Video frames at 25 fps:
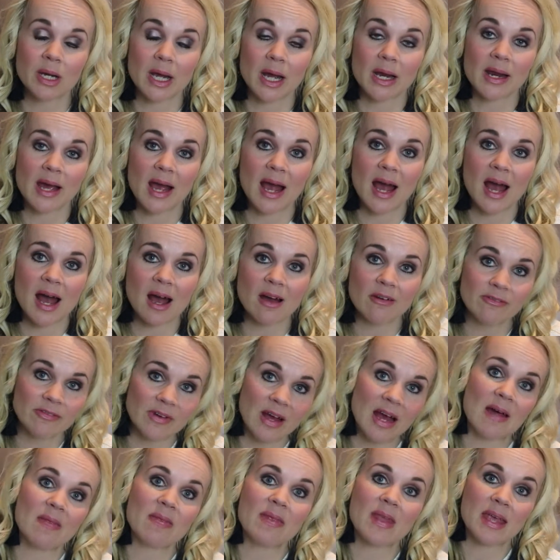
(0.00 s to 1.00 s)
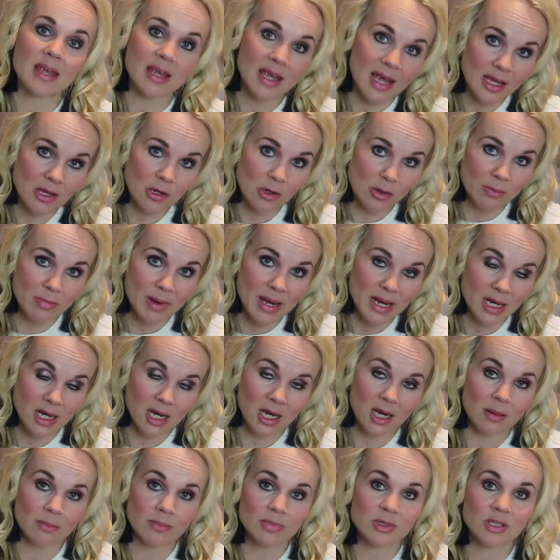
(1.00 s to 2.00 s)
are going to have and then get your
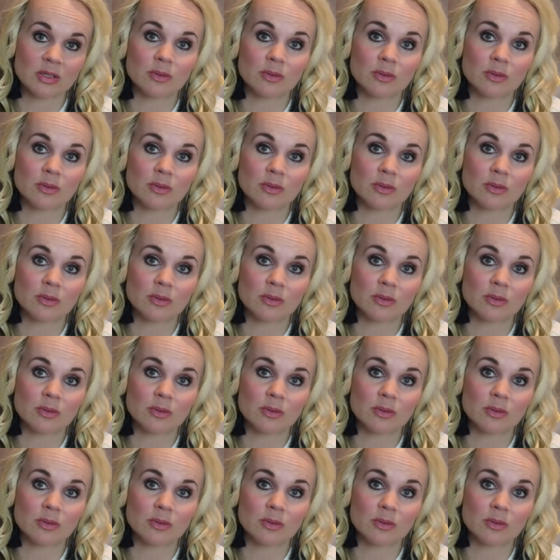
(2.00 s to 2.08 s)
makeup